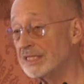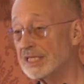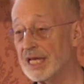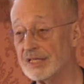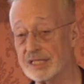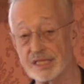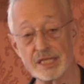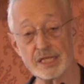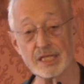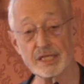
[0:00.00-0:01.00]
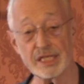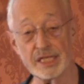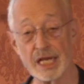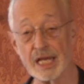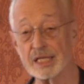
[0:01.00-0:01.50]
say that
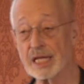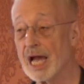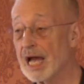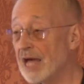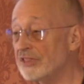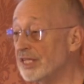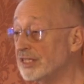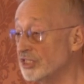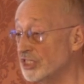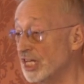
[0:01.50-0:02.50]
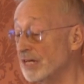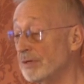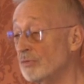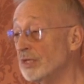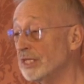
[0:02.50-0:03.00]
I think this is going to
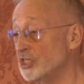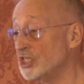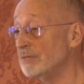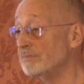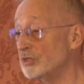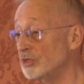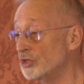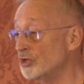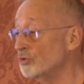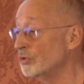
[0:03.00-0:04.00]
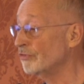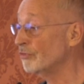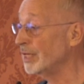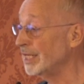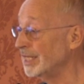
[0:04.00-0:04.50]
be really cheap to do if
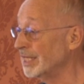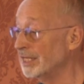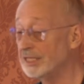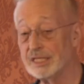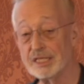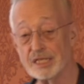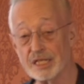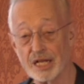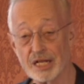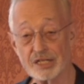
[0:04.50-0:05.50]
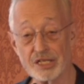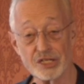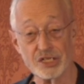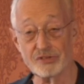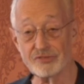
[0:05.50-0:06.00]
we
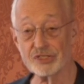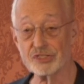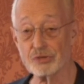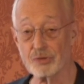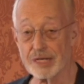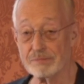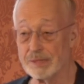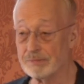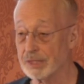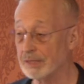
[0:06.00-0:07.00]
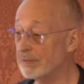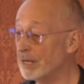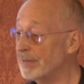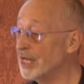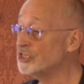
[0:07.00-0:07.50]
can convince the right people.
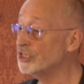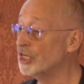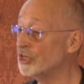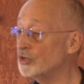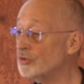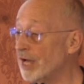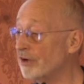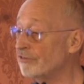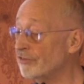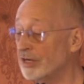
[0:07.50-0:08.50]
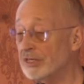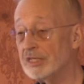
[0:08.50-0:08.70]
Imagine that you have